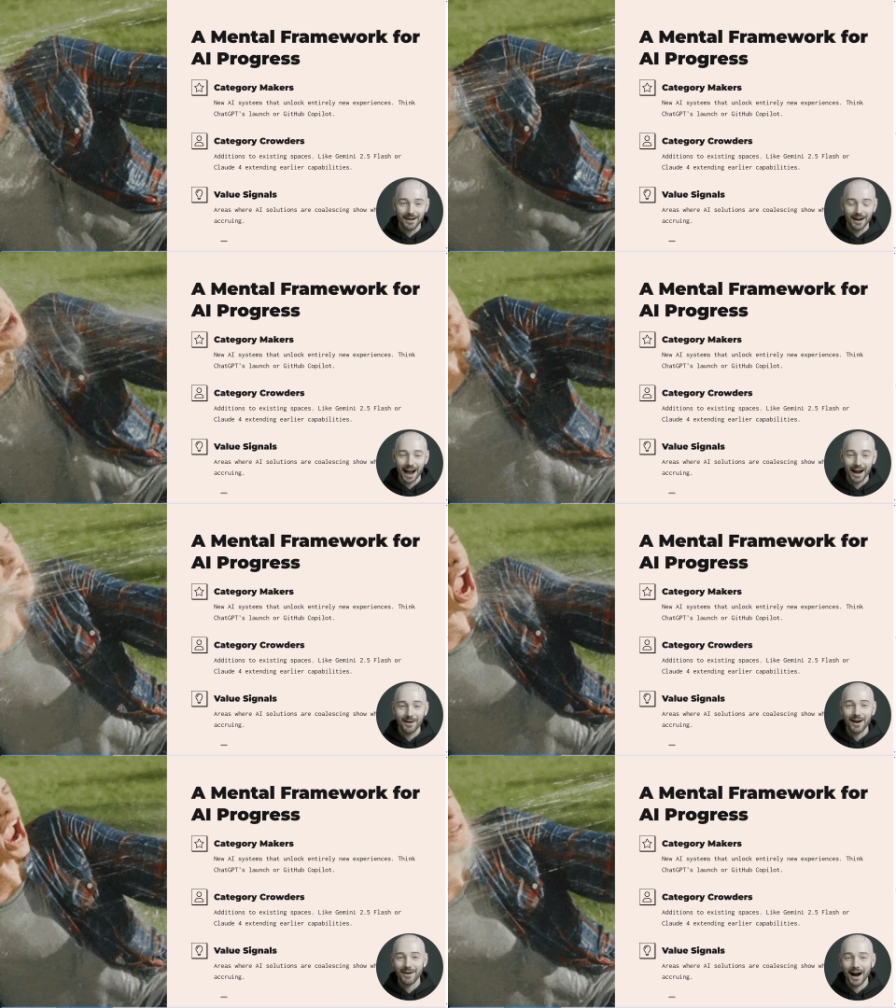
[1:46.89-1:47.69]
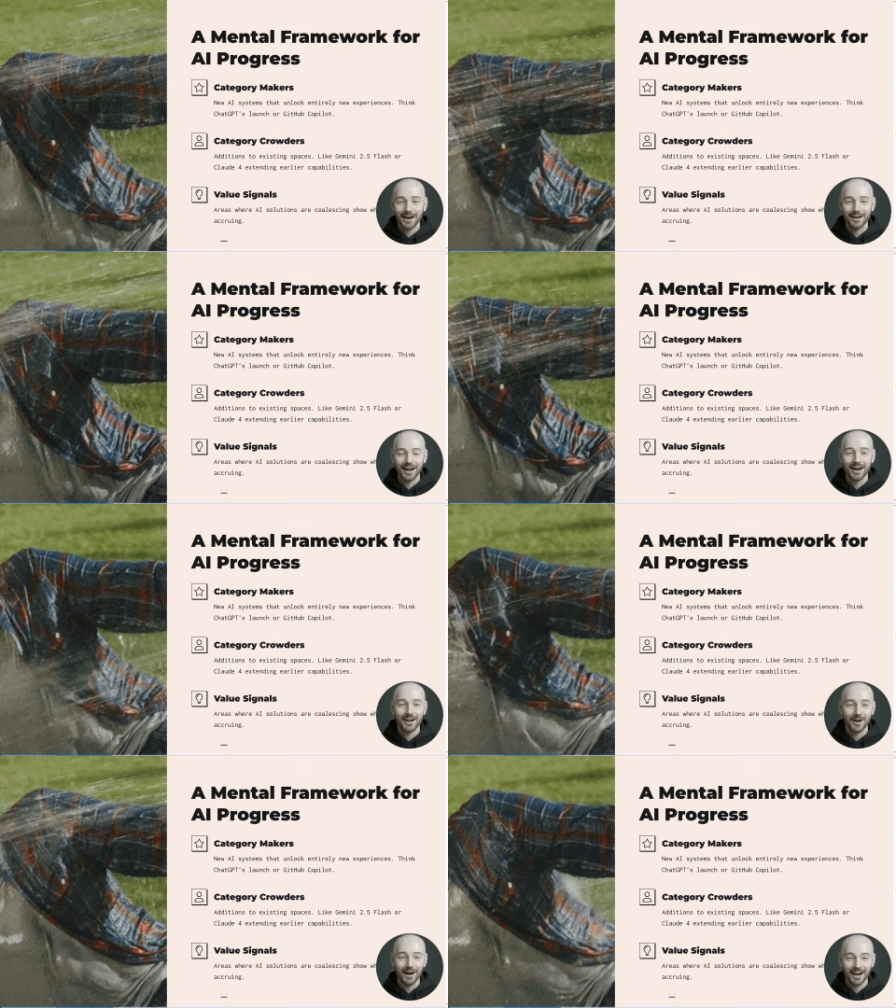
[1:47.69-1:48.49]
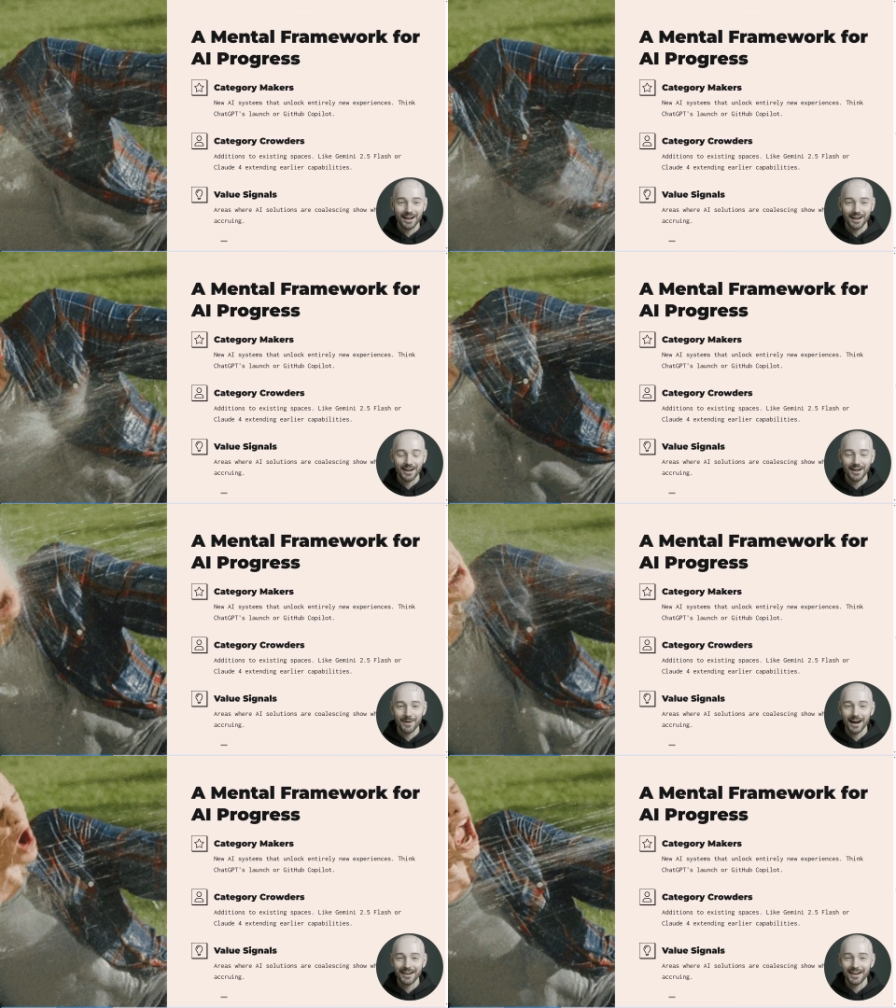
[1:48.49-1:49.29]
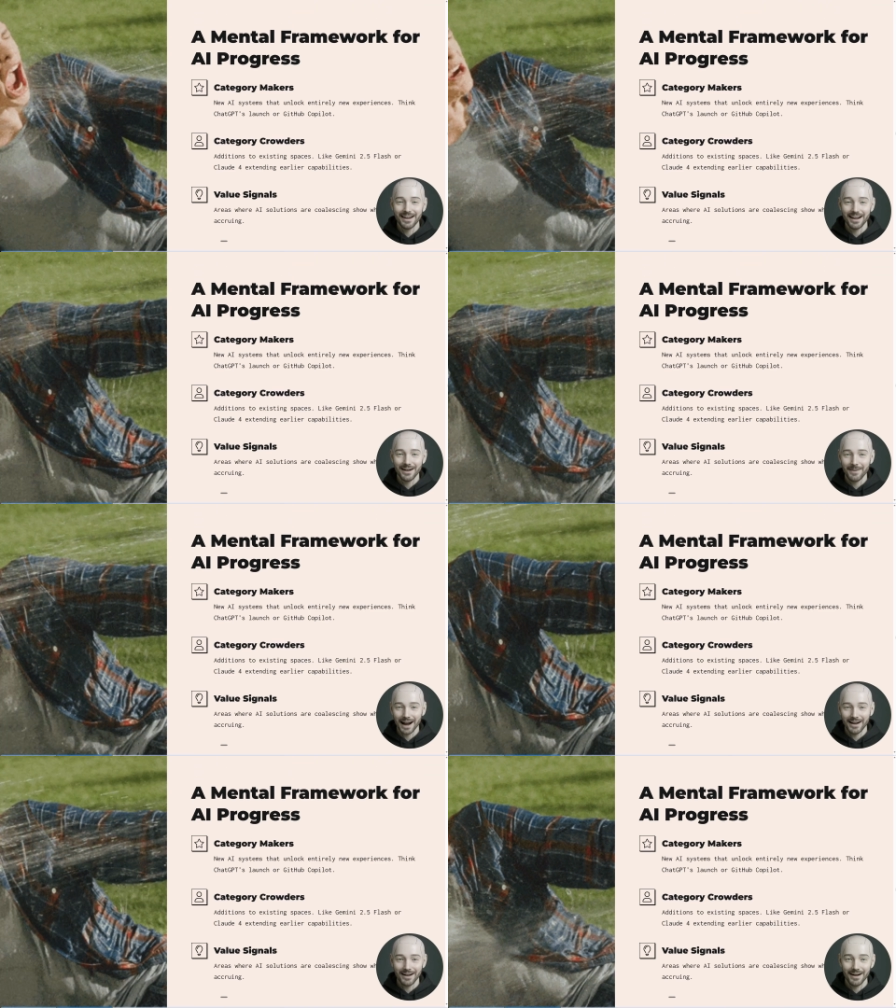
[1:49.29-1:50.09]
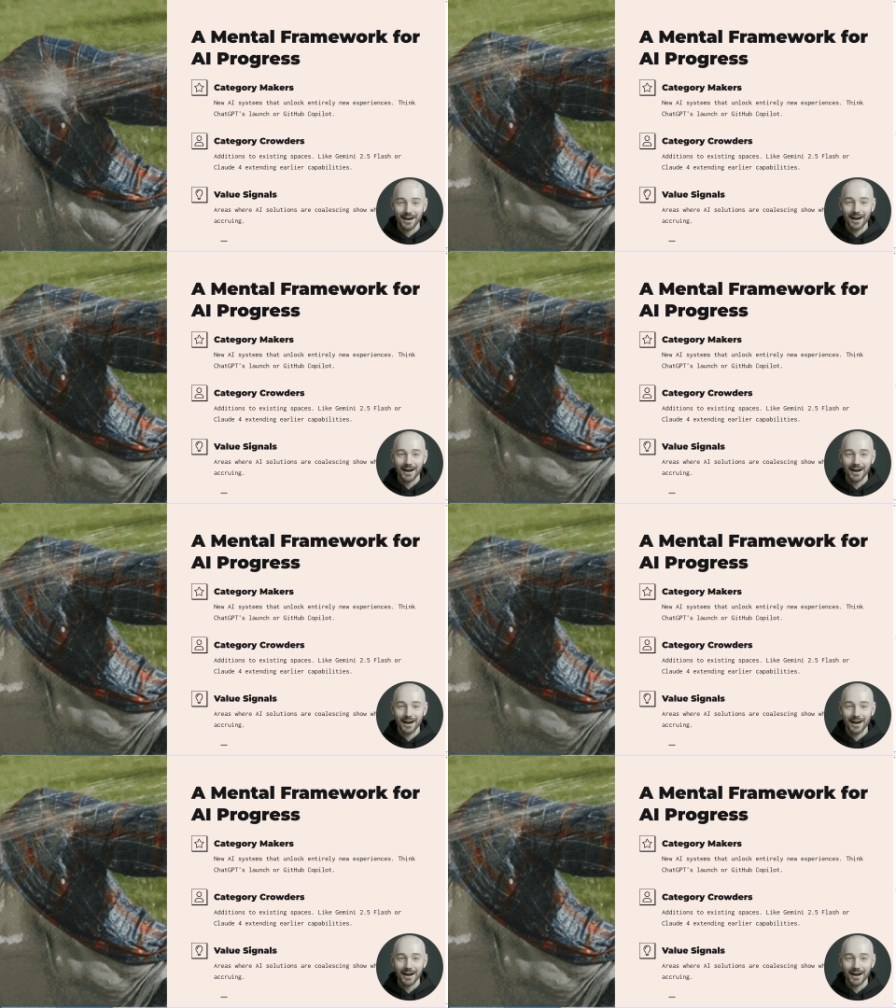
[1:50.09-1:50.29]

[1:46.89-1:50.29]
Category crowders are new additions to an existing space.